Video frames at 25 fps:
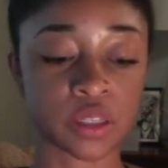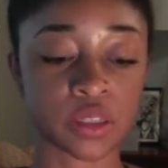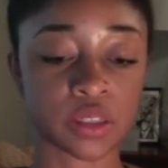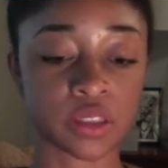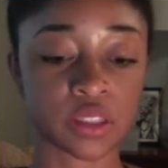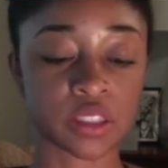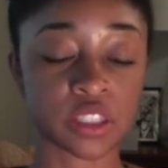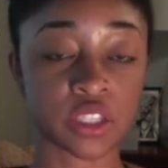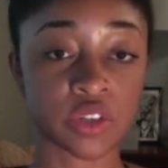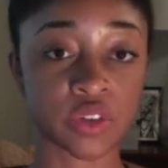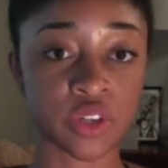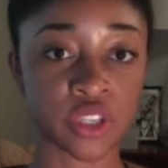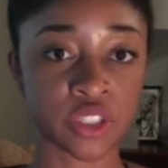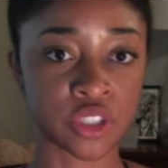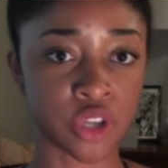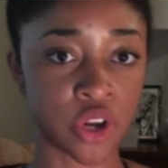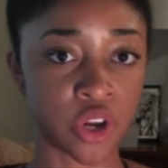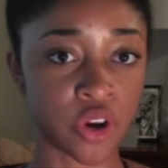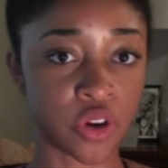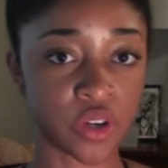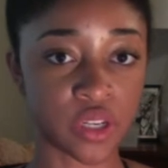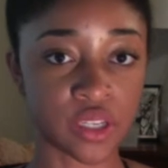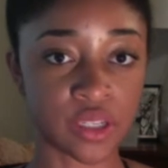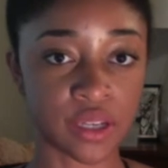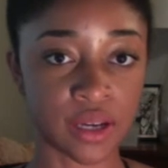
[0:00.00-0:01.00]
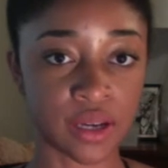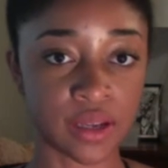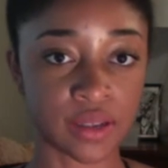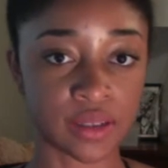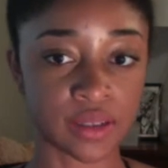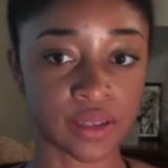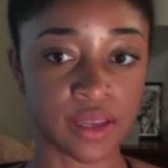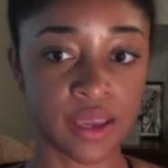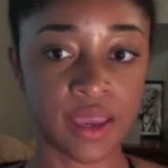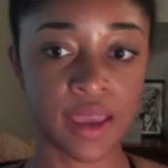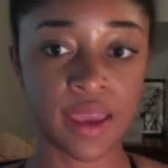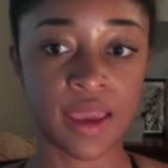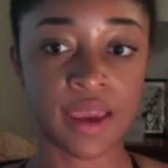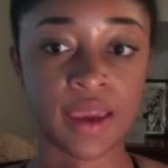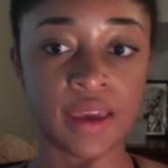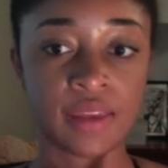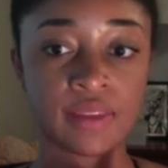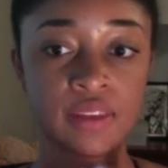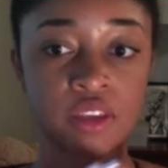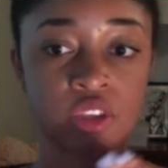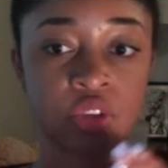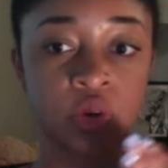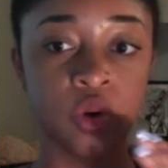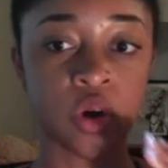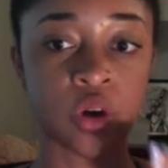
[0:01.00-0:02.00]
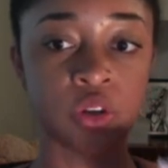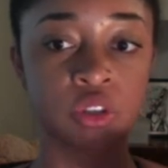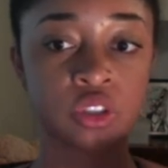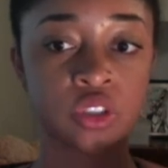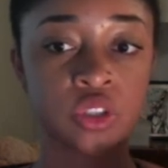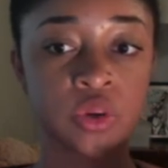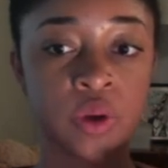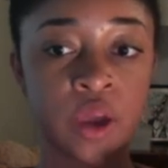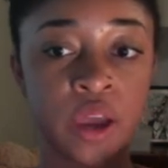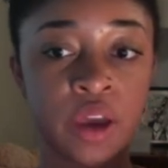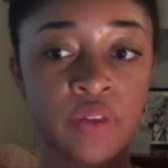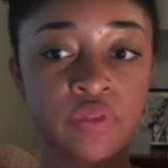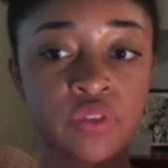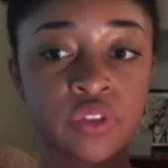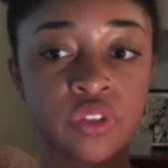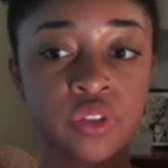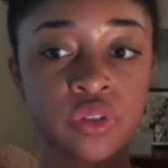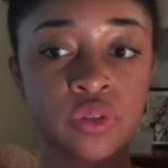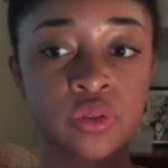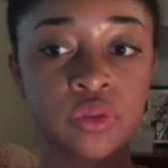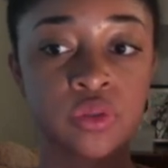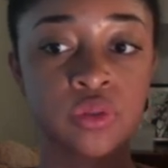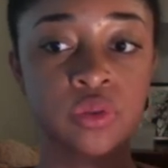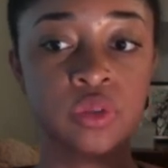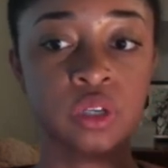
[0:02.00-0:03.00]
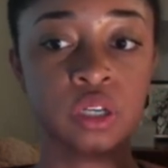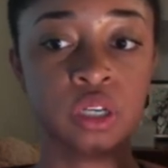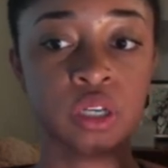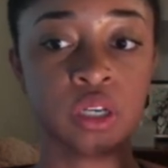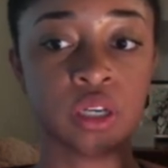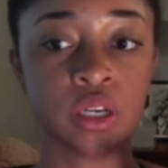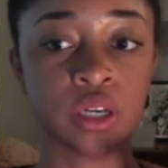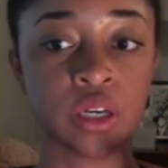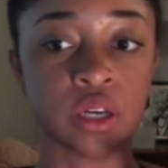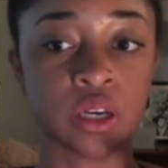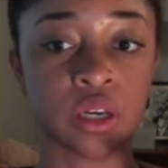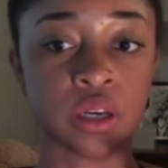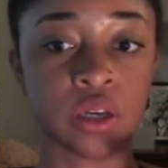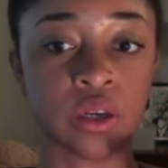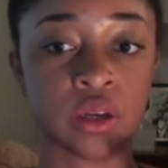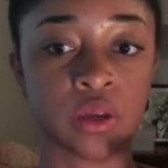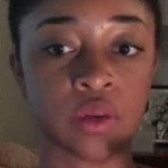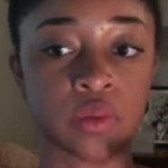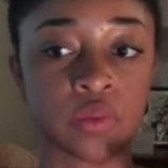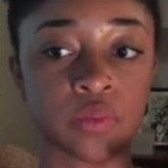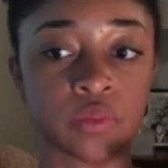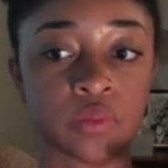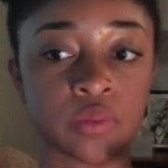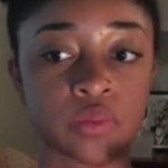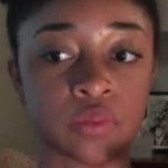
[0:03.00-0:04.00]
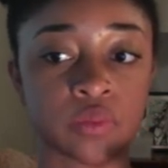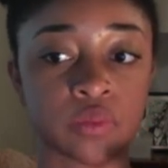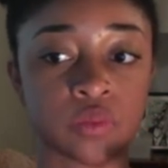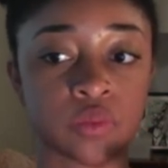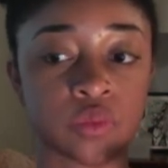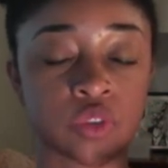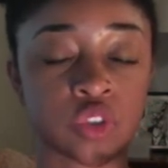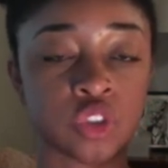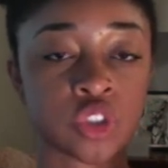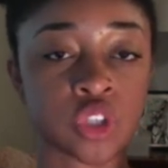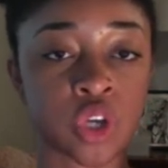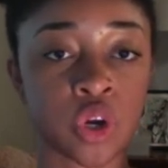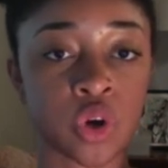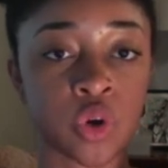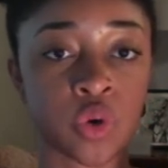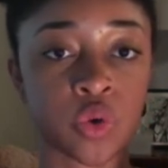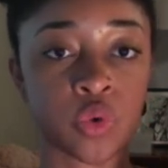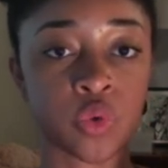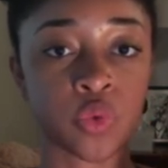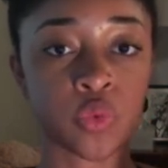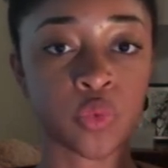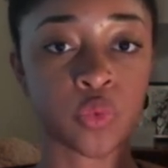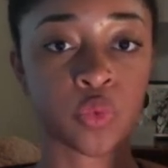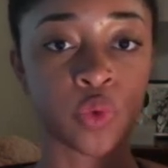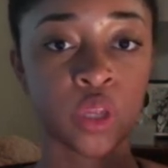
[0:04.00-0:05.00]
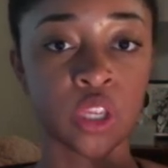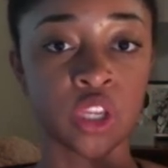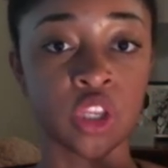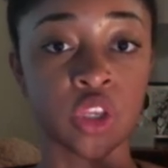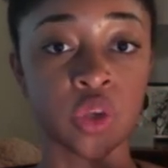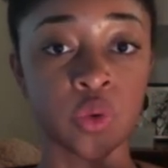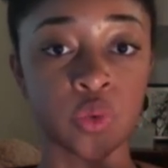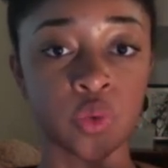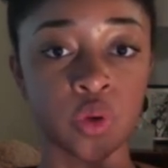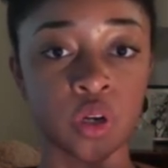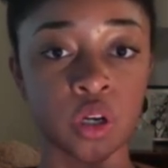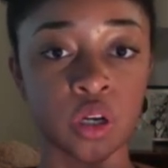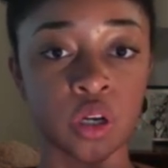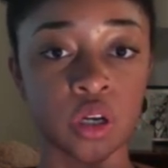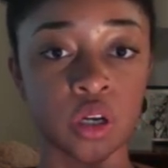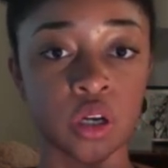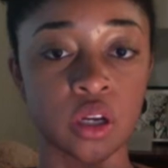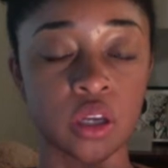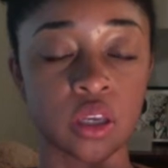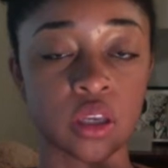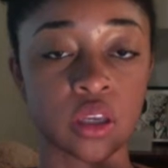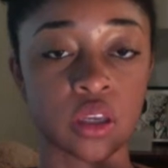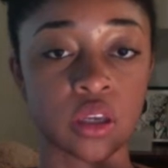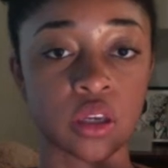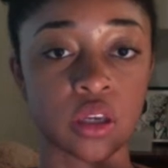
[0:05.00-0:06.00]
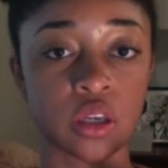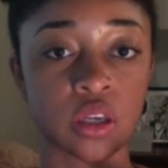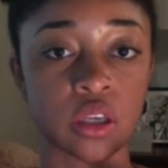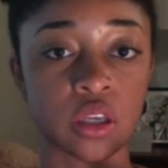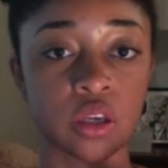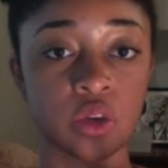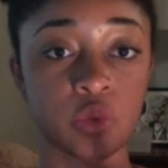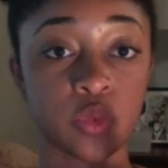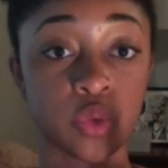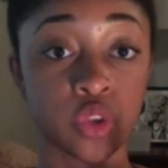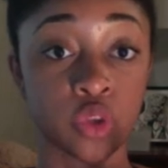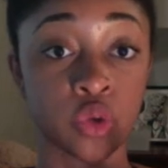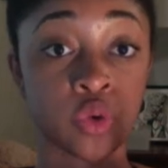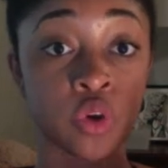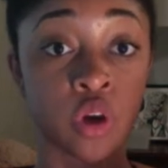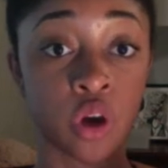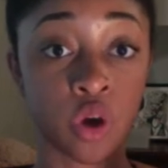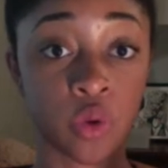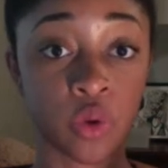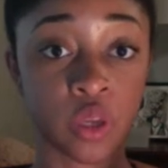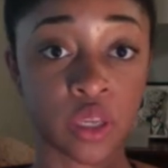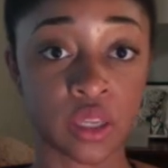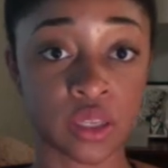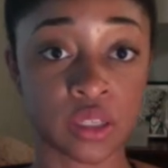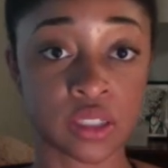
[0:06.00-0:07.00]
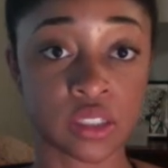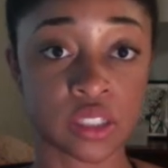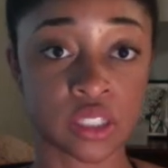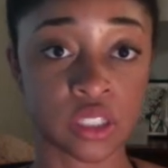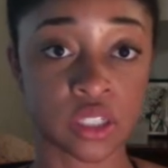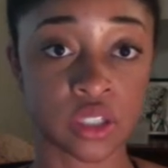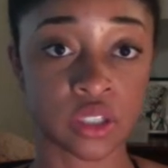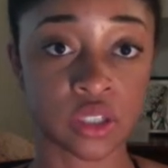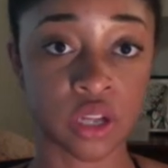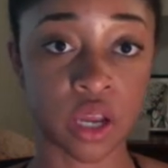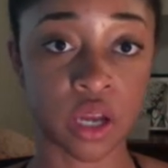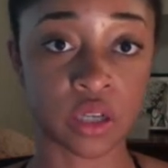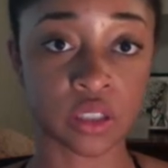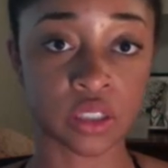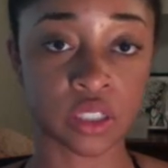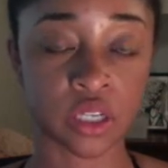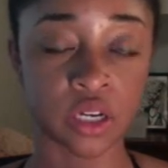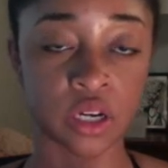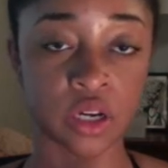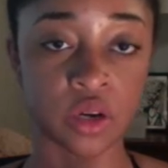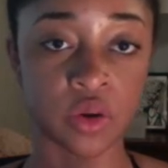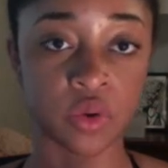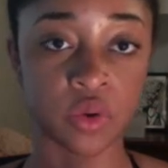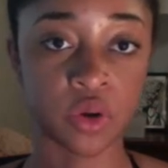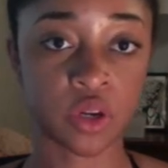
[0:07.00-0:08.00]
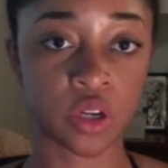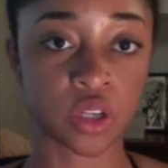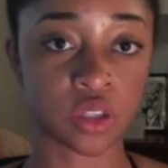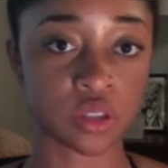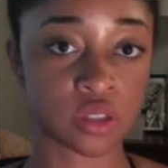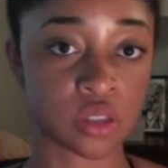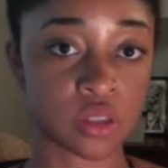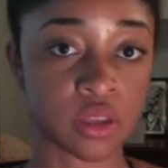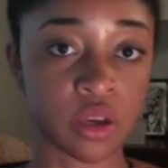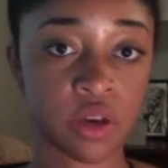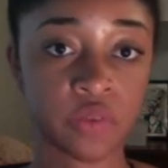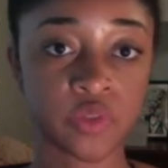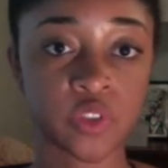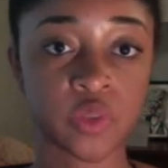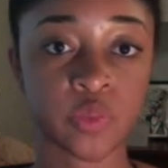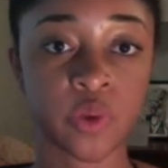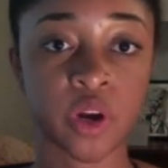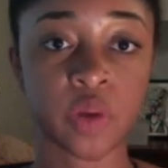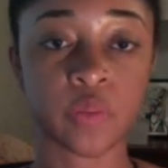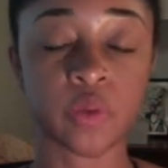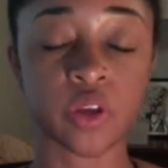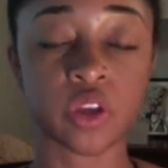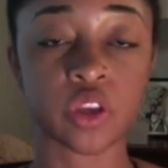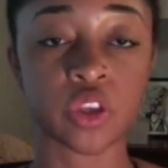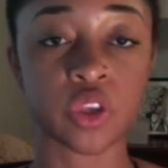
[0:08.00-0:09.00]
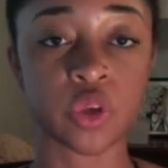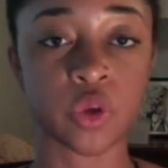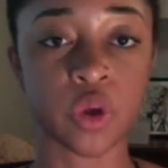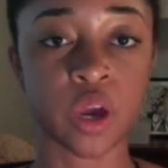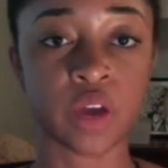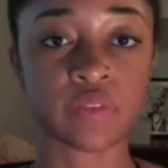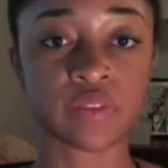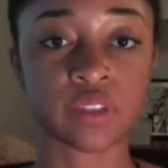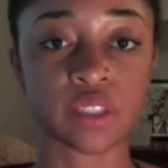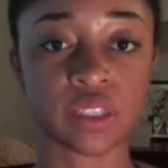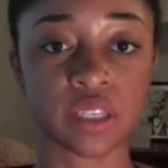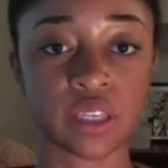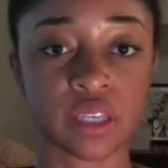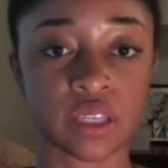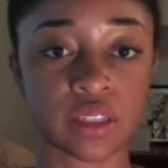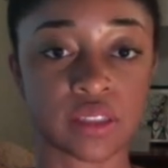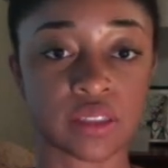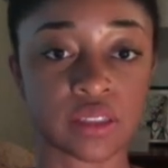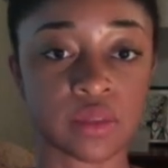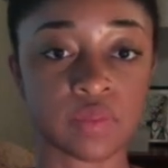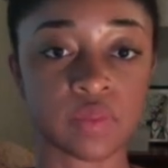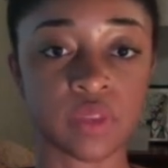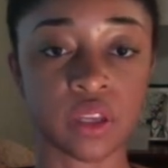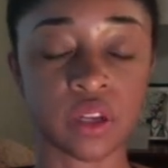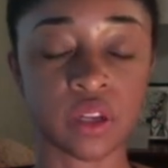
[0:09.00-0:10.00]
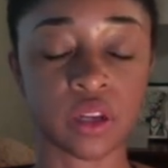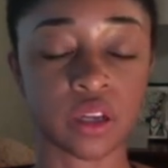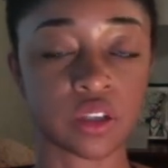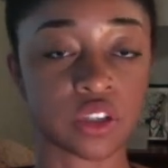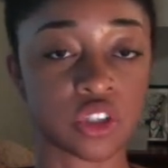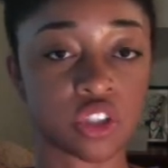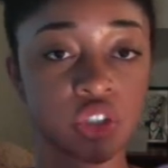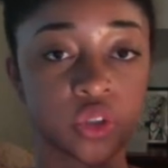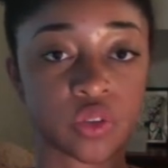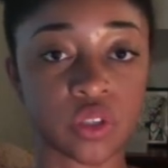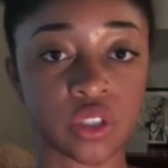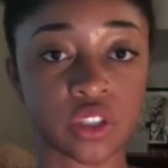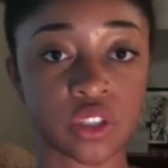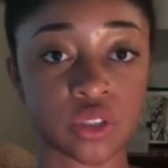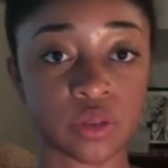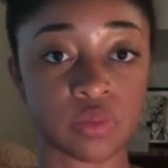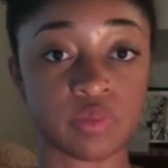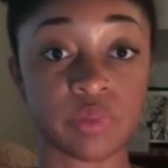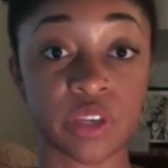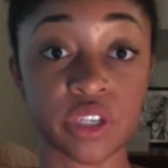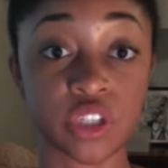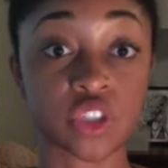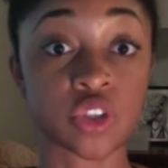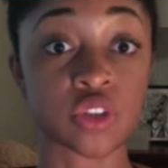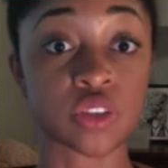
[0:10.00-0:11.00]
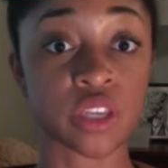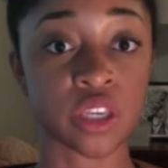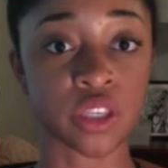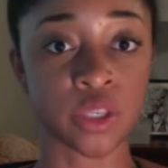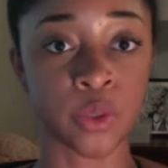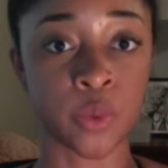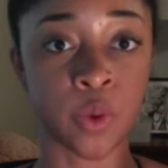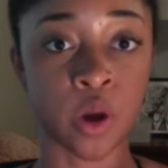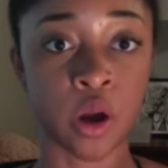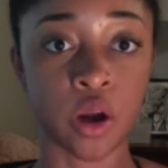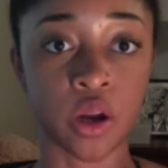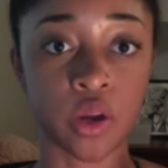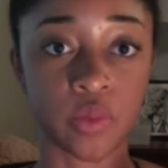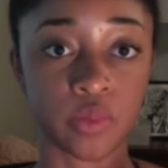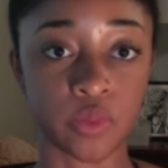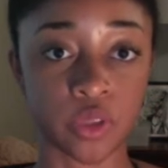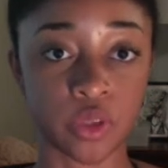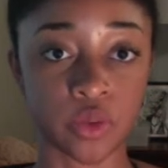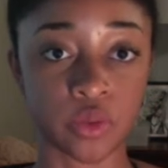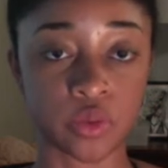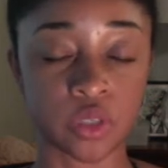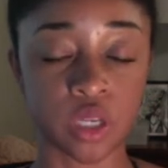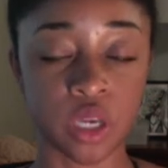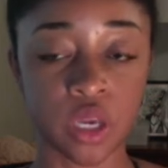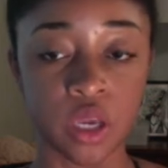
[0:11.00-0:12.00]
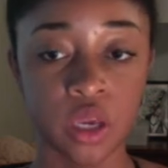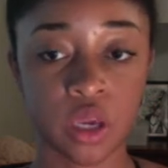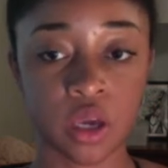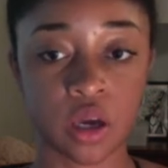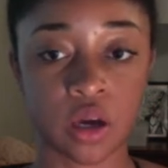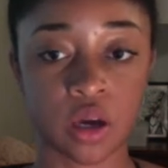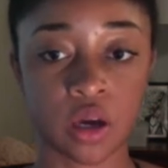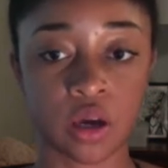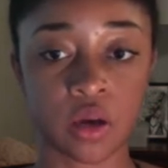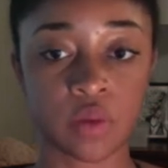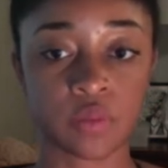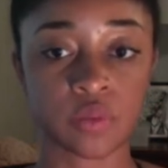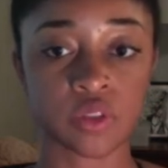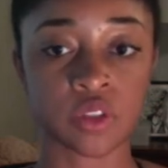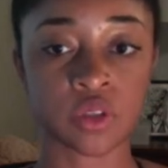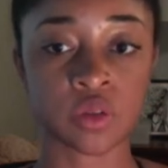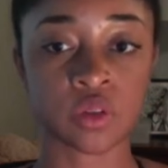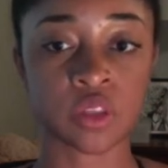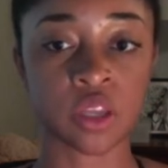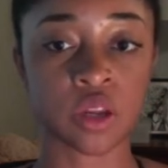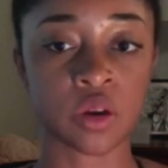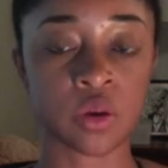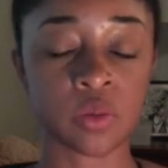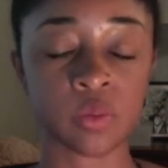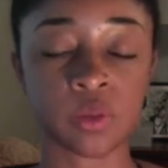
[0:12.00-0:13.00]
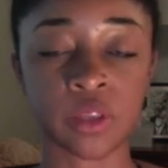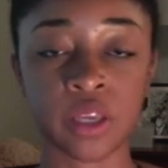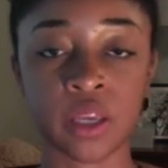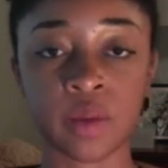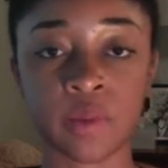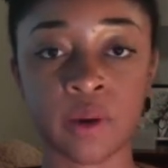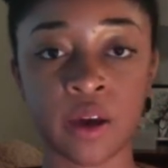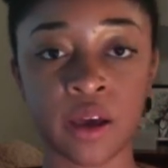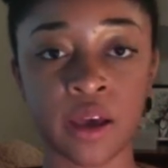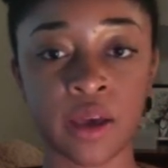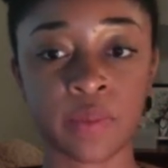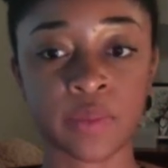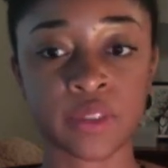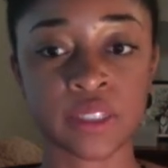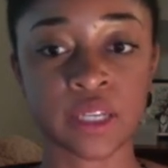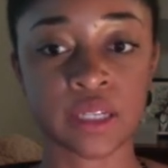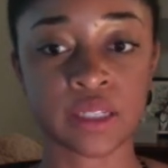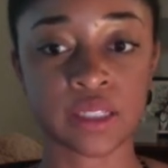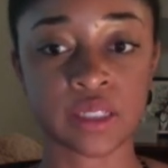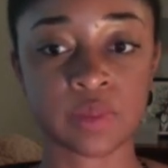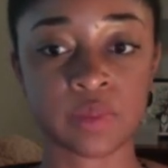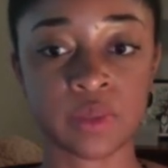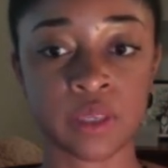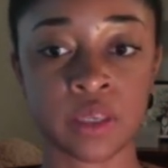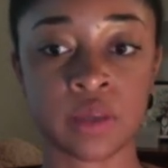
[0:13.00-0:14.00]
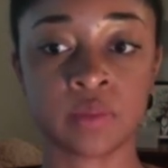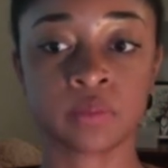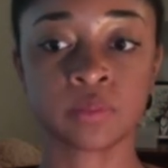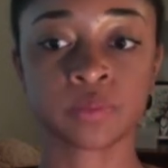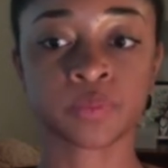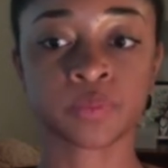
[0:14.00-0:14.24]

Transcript: series already done, and then you also have to show when you go into your doctor or to the health department, you have to get something done to show that, make sure that you are immune. So they don't play about hepatitis B.